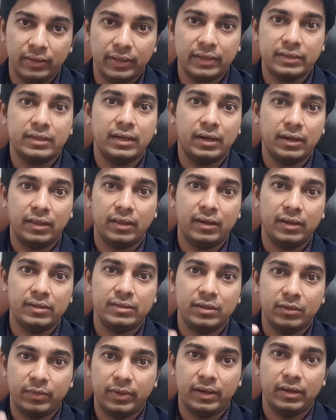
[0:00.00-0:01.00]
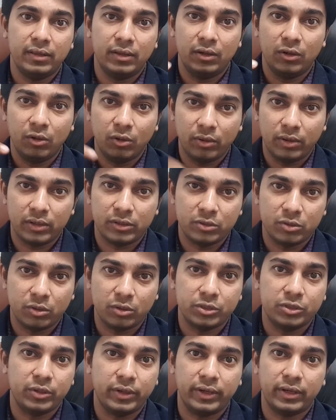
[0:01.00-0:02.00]
That's another reason where the lower
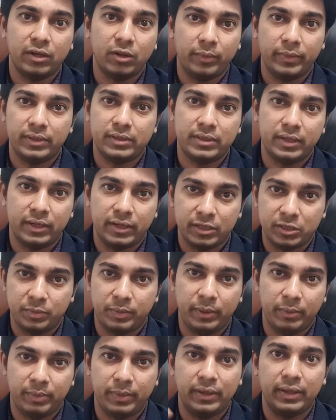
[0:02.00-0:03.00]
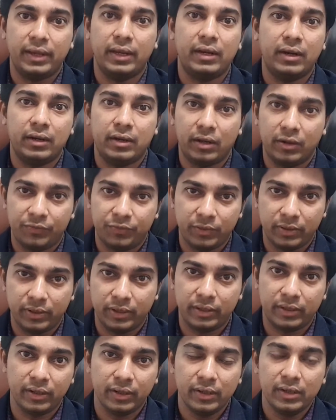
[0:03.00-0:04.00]
socioeconomic status people cannot afford
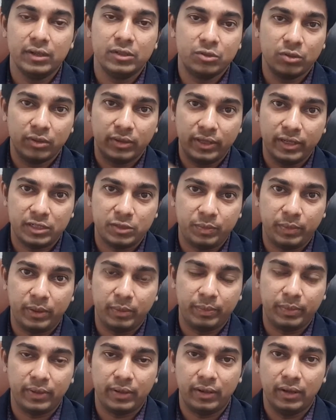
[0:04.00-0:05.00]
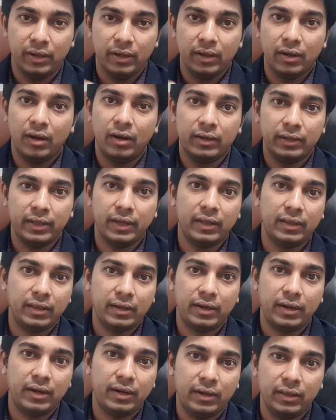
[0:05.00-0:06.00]
it. So these people, on the
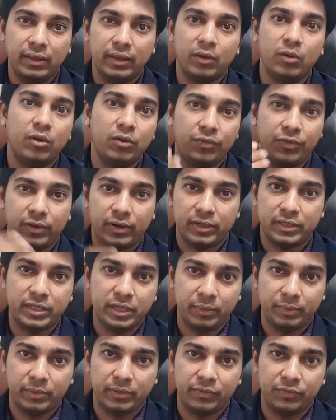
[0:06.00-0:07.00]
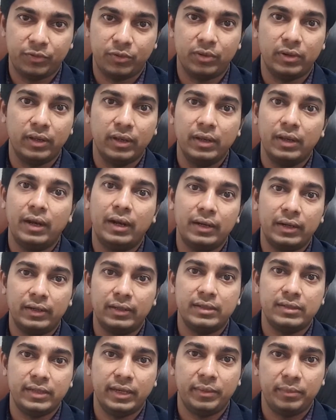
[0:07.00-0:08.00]
other hand, they go for a cheaper food, and at
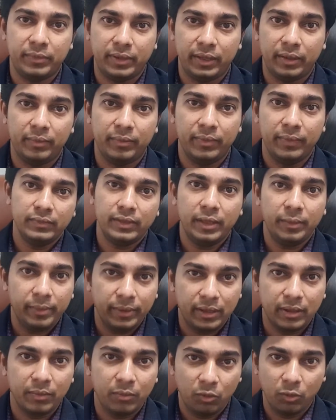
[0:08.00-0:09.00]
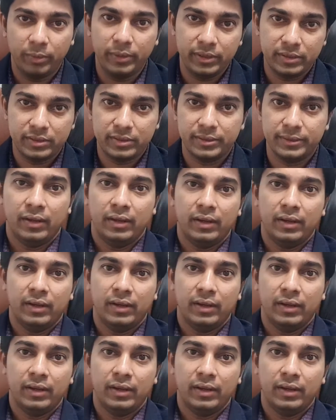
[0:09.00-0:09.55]
the same time they become obese.